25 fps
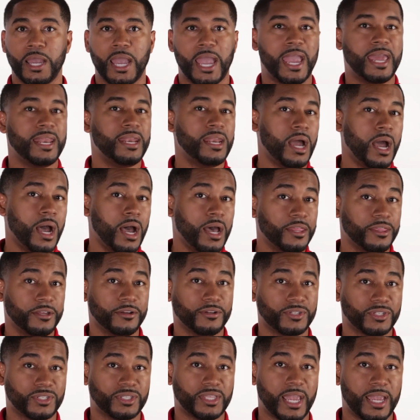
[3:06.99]
And
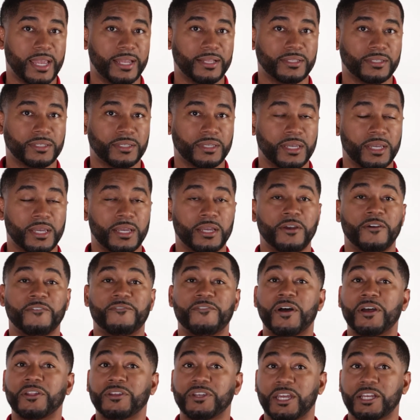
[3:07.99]
other states,
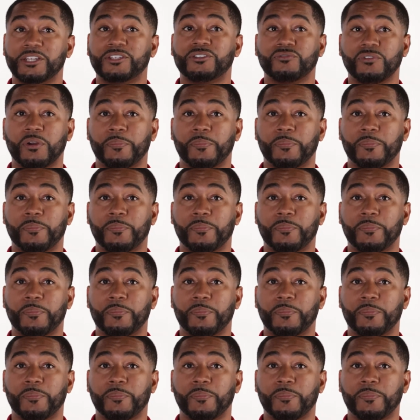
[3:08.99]
foundation